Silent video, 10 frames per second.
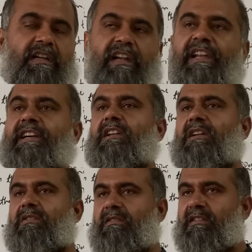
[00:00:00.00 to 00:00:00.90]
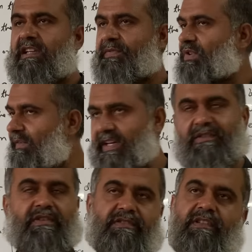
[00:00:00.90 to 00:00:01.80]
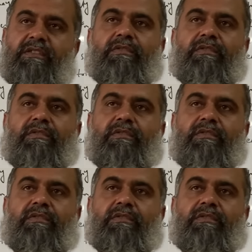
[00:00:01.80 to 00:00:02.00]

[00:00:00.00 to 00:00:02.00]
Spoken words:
Later on, if you have any question, you